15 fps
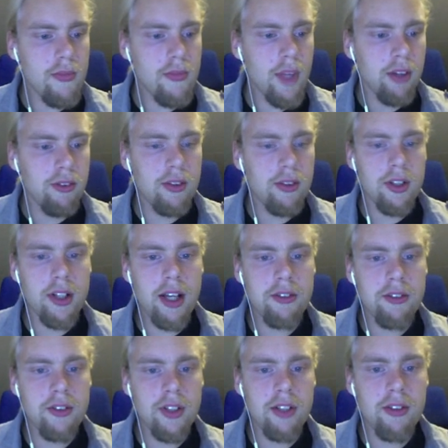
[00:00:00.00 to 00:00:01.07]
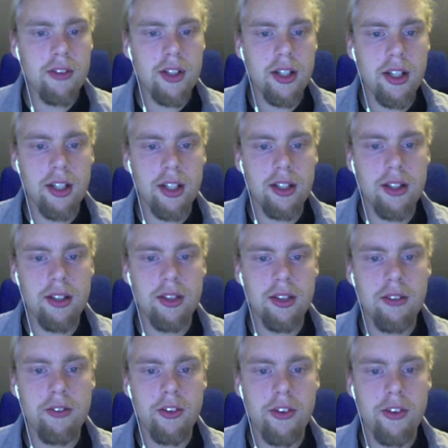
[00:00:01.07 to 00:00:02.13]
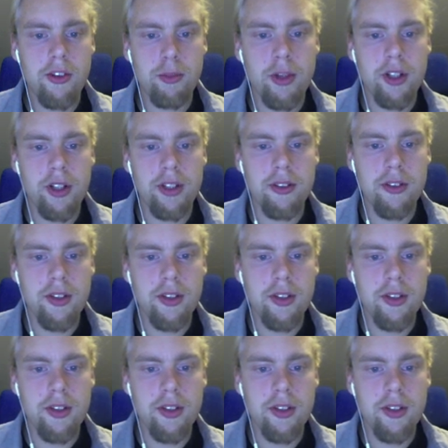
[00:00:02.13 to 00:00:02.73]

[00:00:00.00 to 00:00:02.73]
So we're going to have to give it a physics body.